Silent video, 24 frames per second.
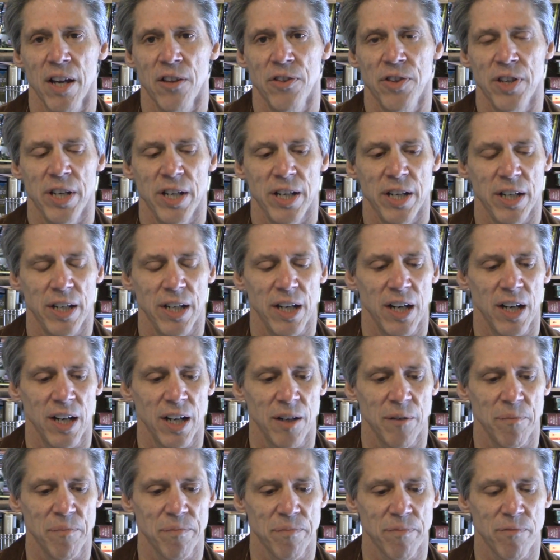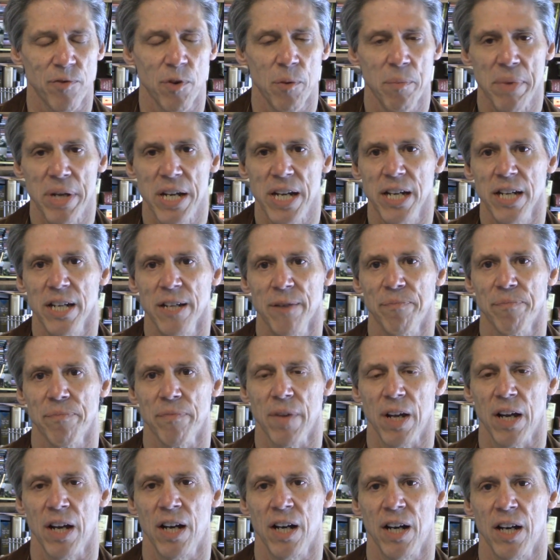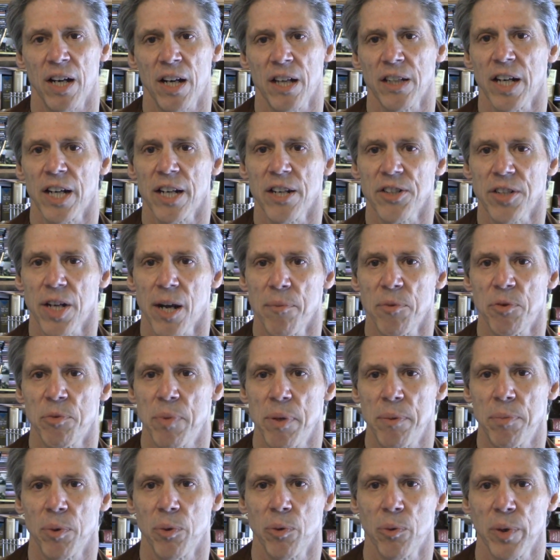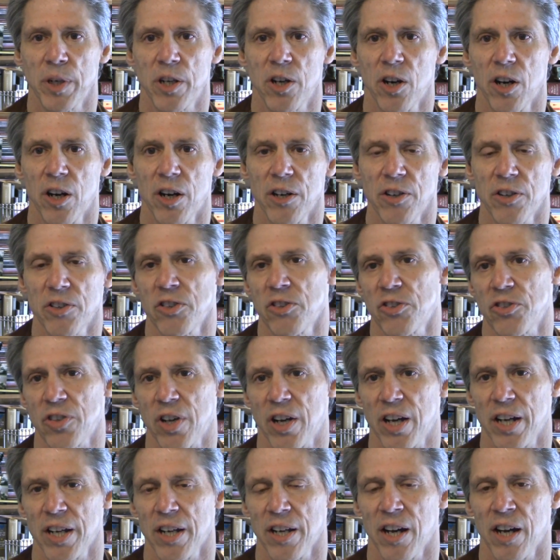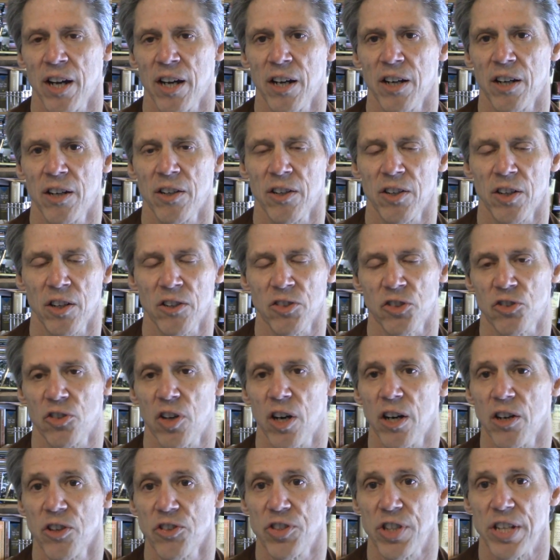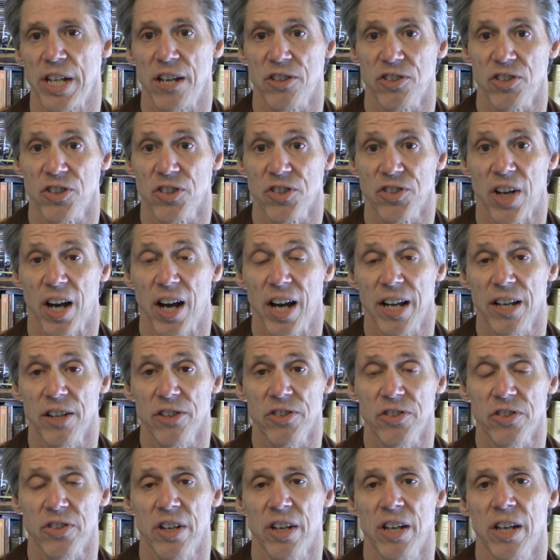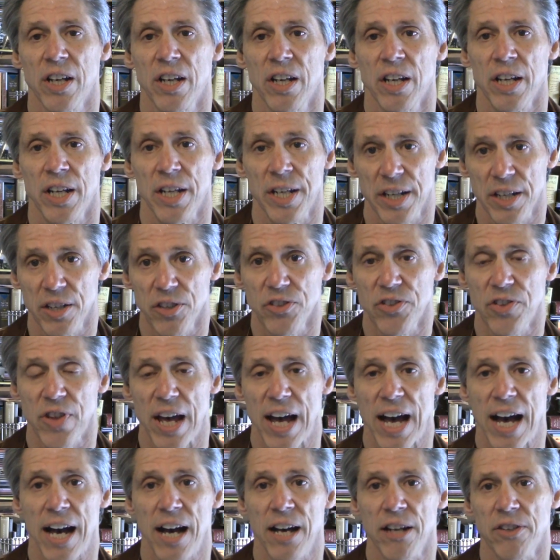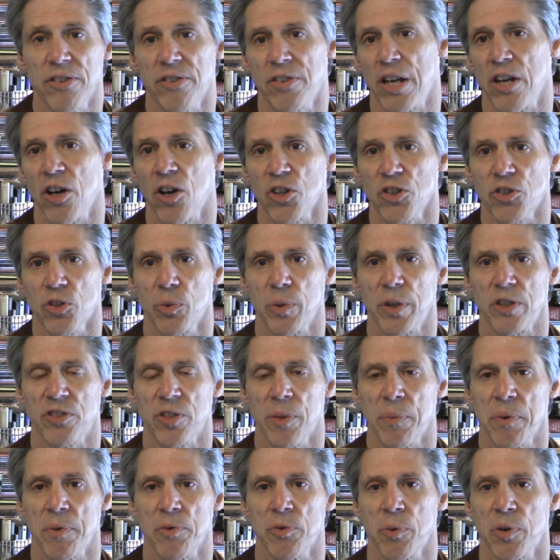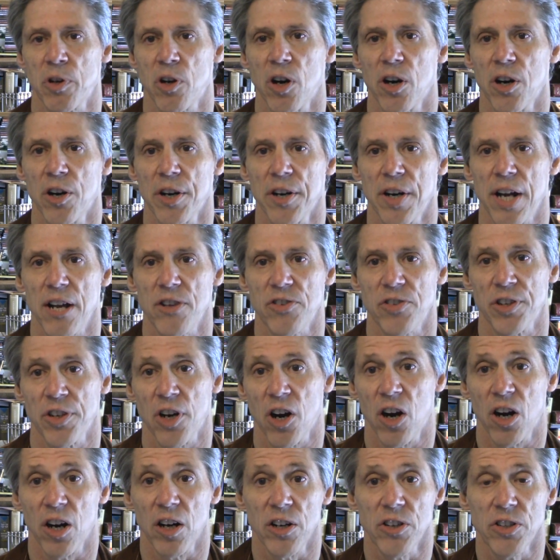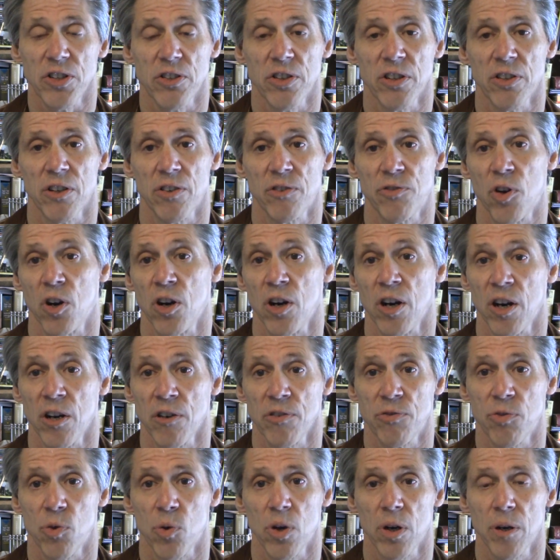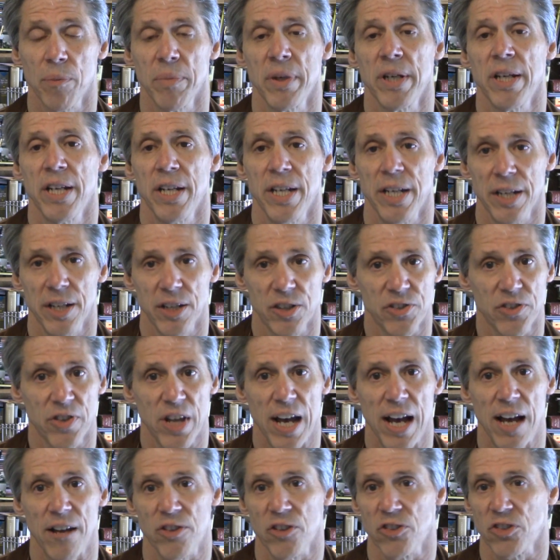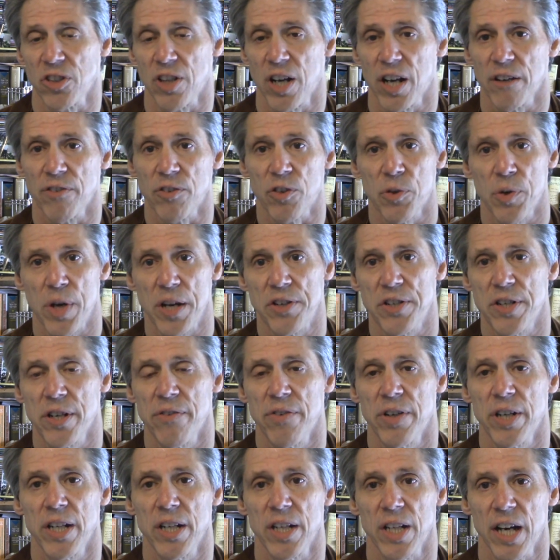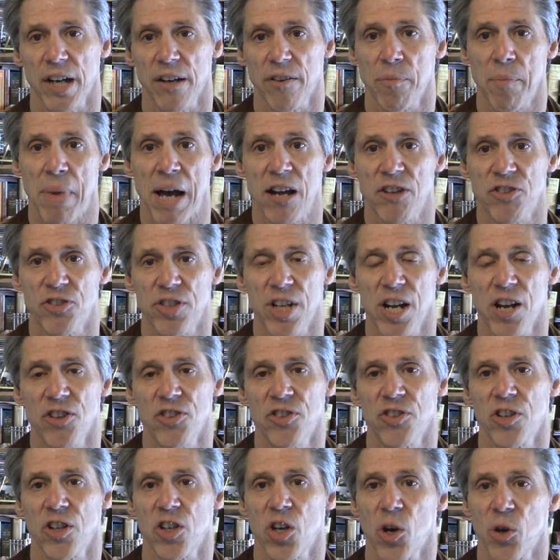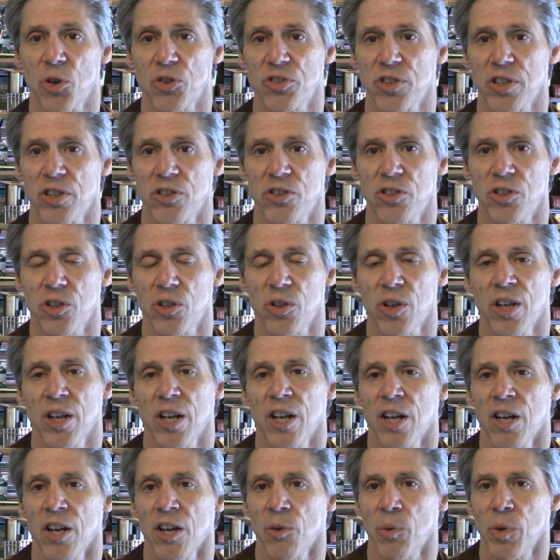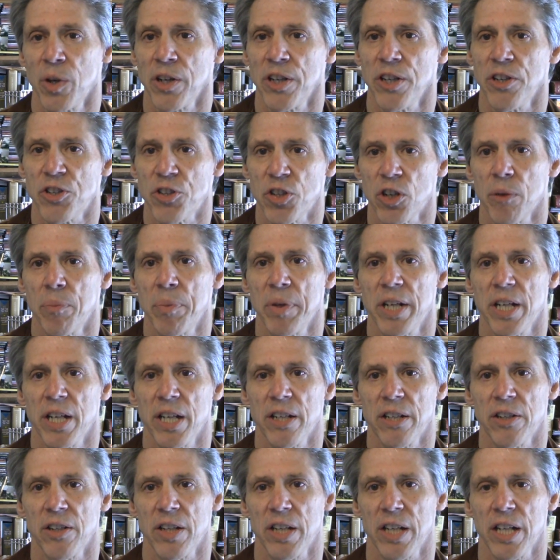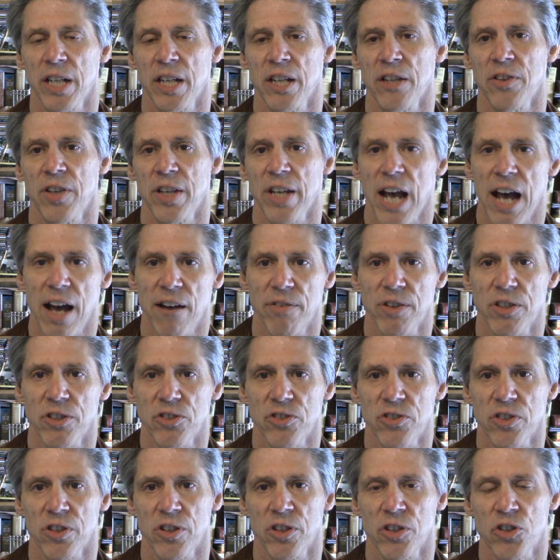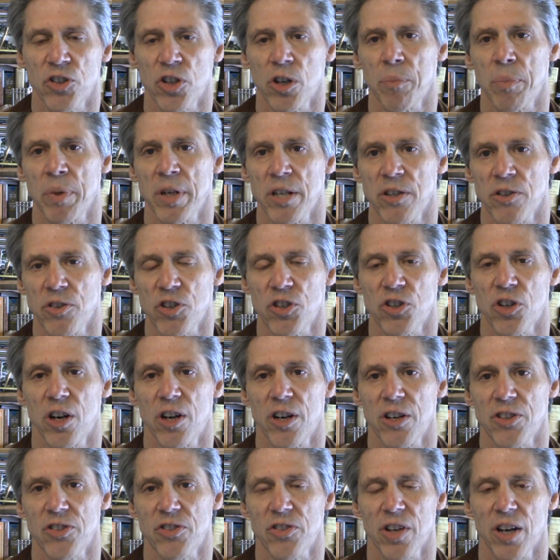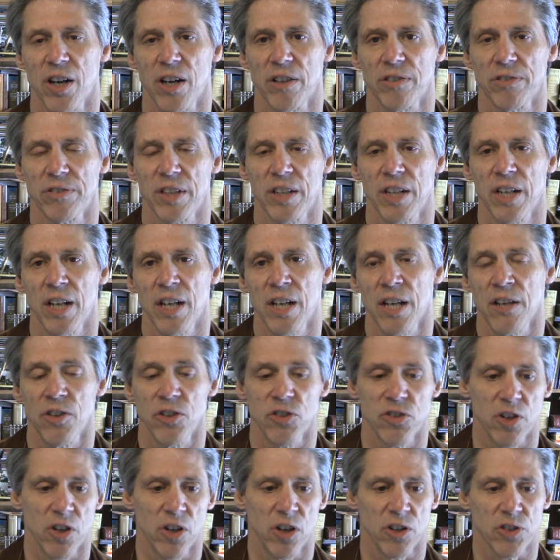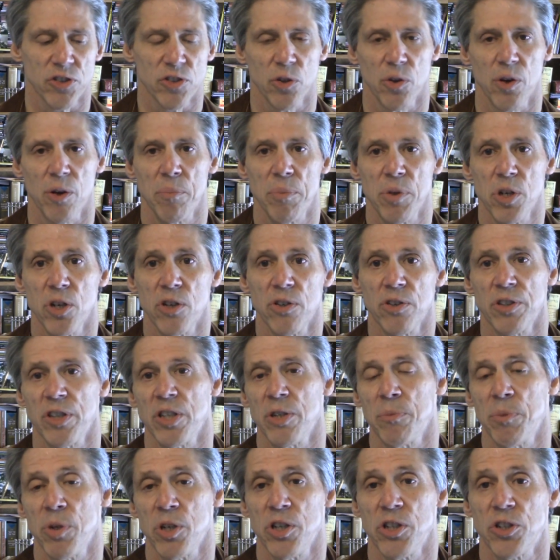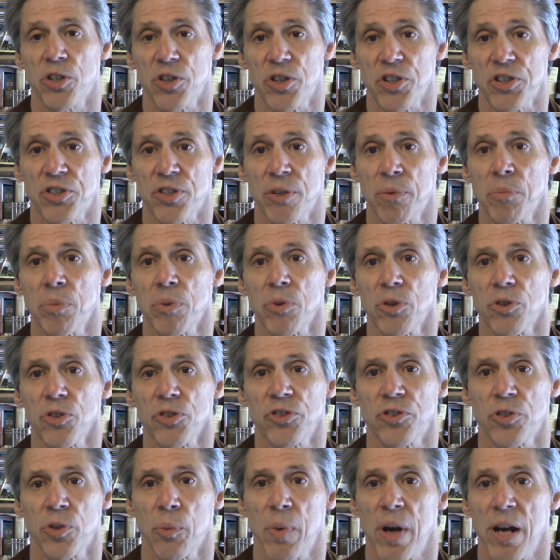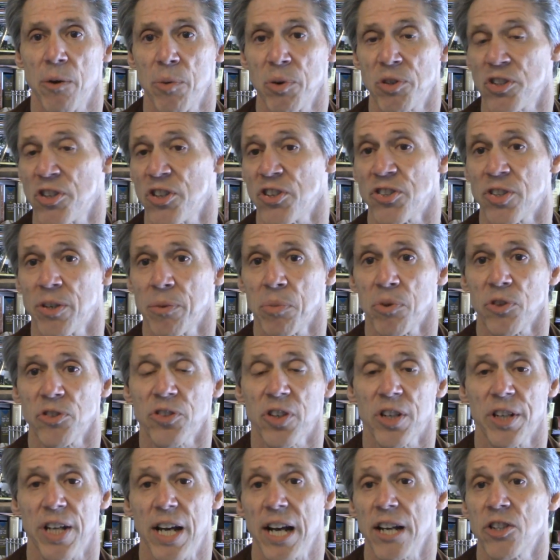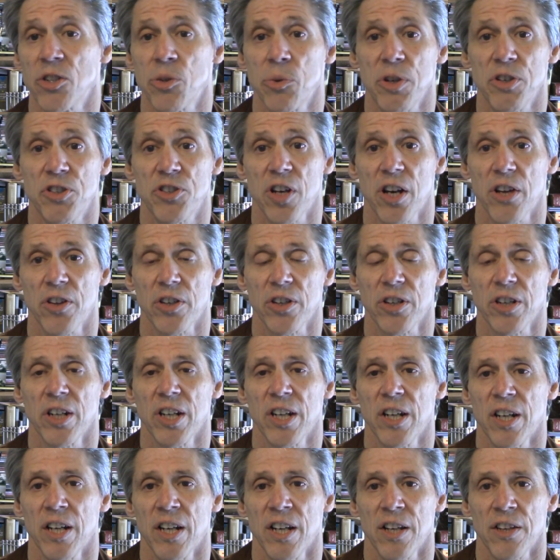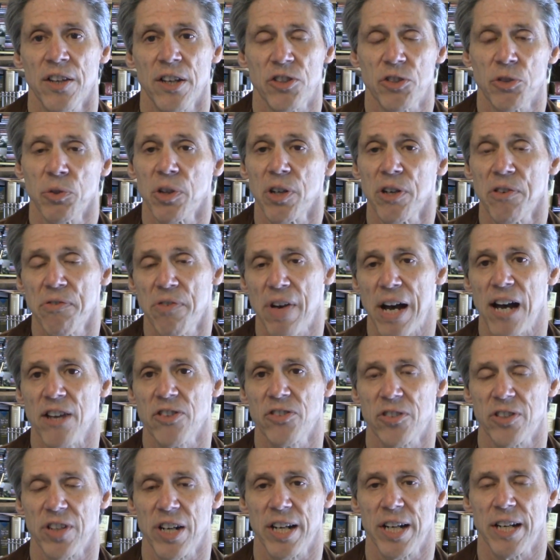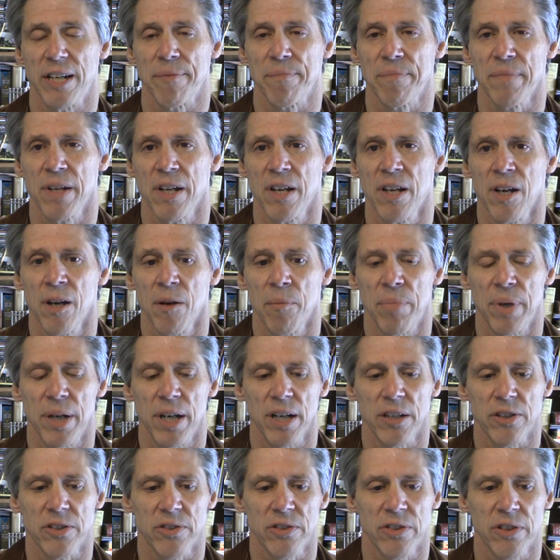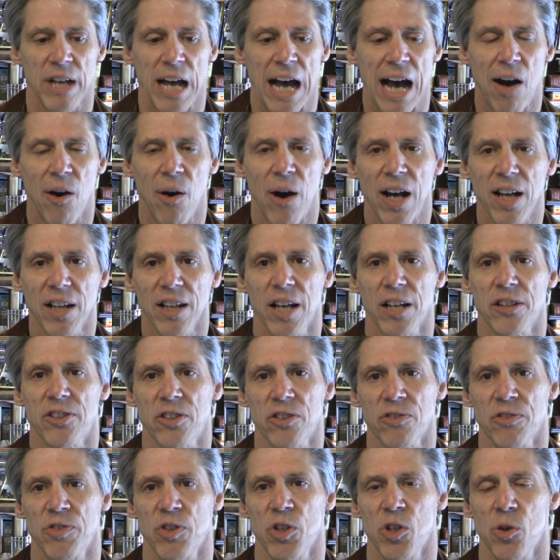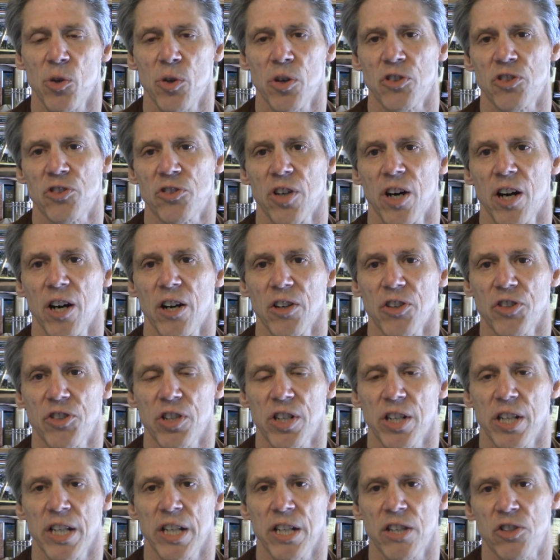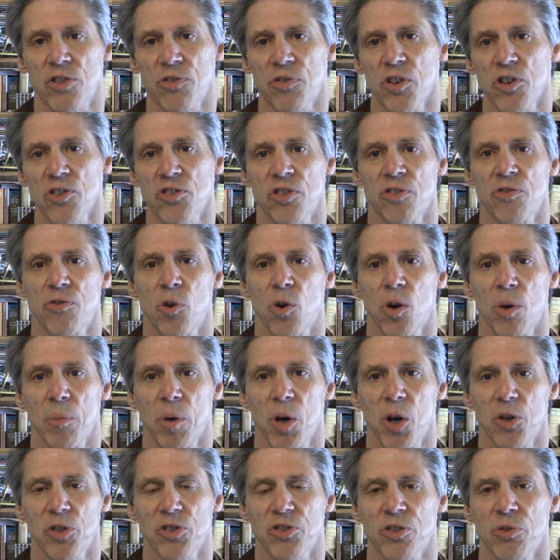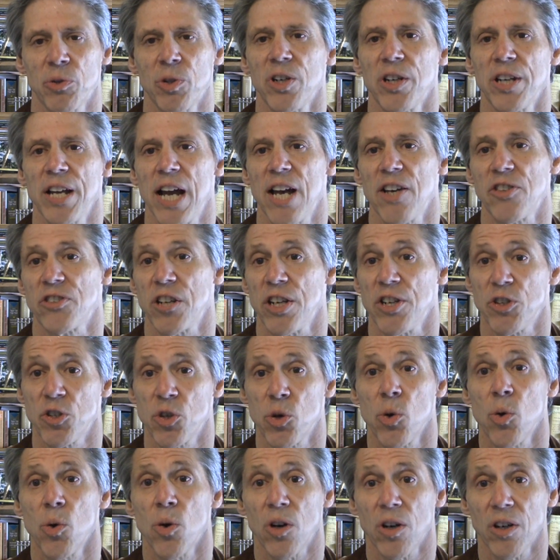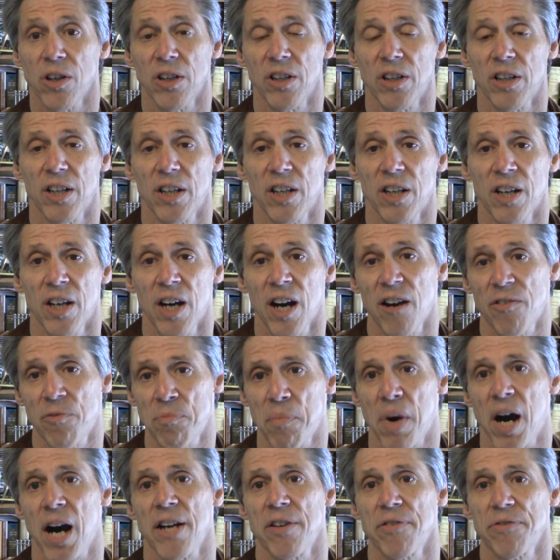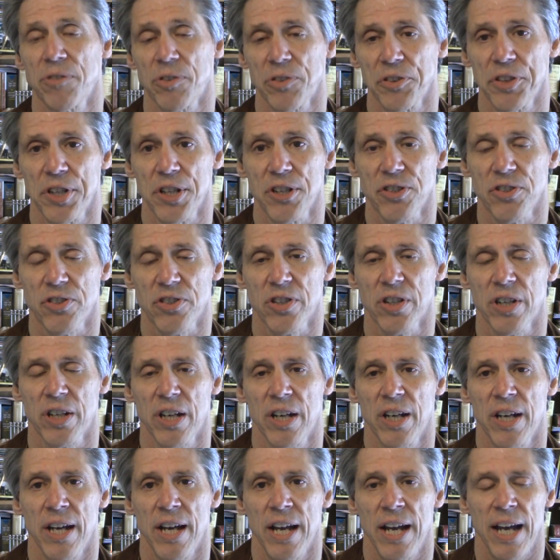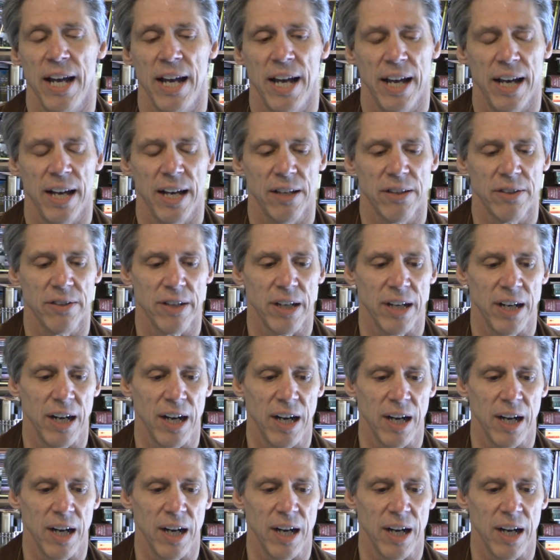For me, a lot of times people regard astrology as a science. It is that. They also sometimes regard it as an art form. It is that. There's a lot of creativity, a lot of imagination that goes into really interpreting the heavens and interpreting the chart itself. There's also a beauty to the symbols and the way in which the symbols connect to each other that's really fascinating. But how I like to view astrology is first and foremost really as a tool of mindfulness. And